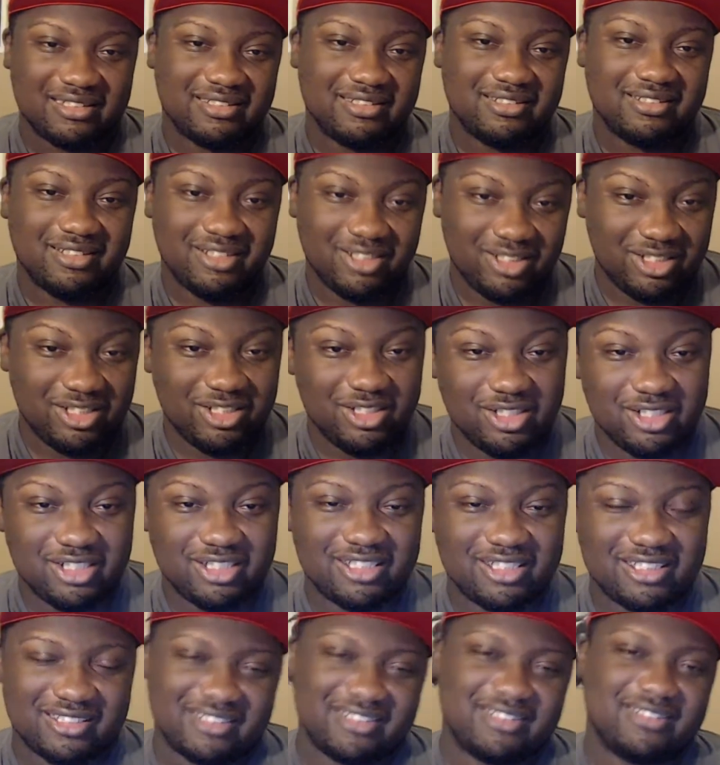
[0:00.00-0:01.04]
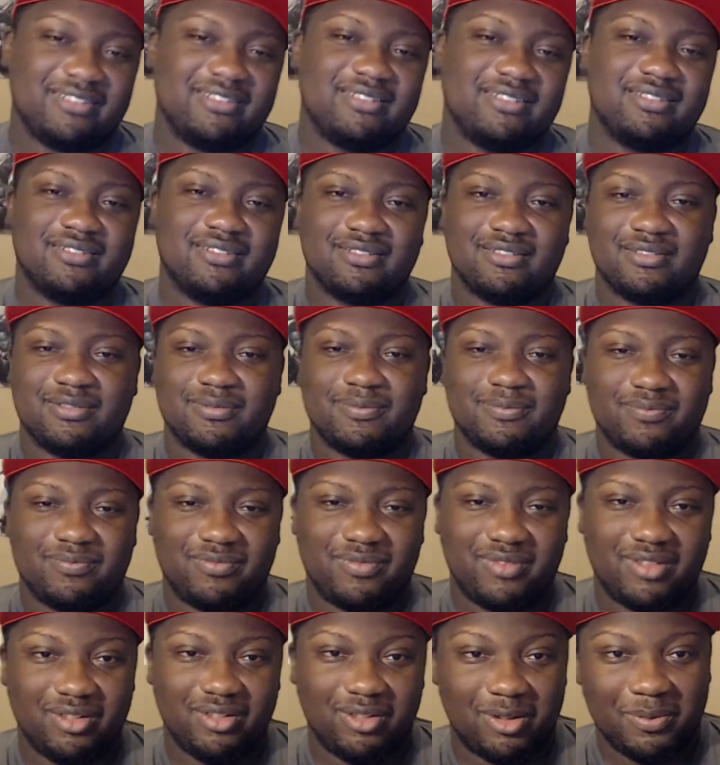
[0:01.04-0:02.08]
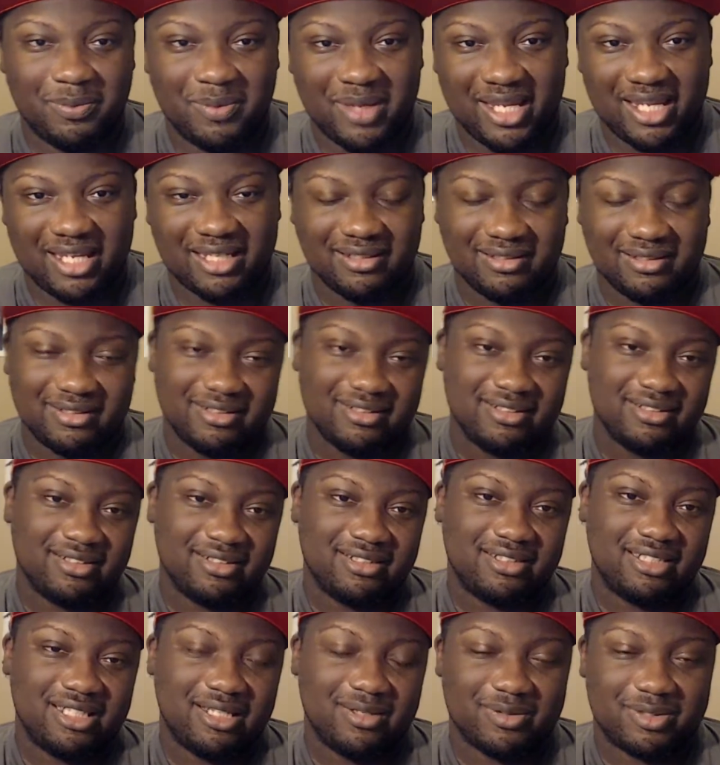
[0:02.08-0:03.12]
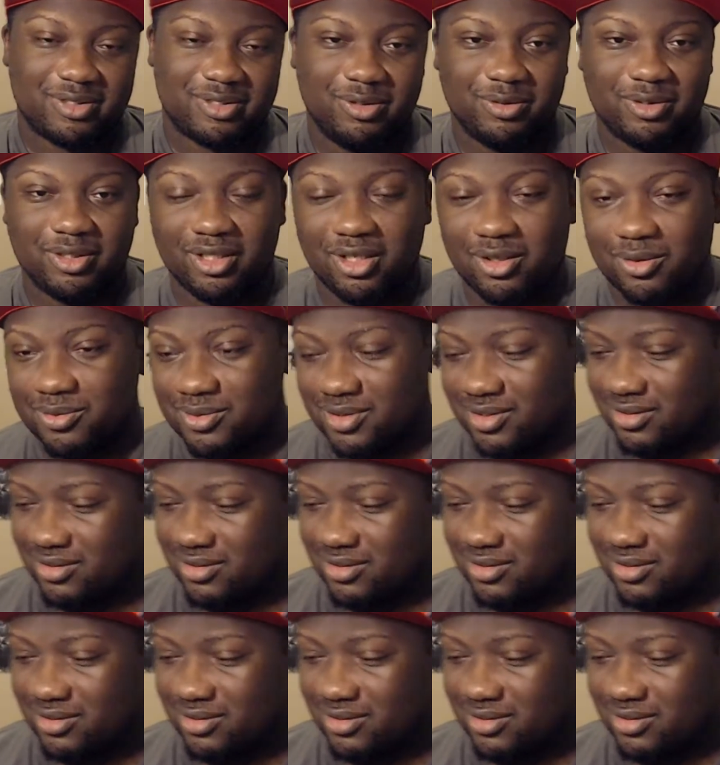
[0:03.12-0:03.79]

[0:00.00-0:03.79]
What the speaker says: no! Oh man, that was too close.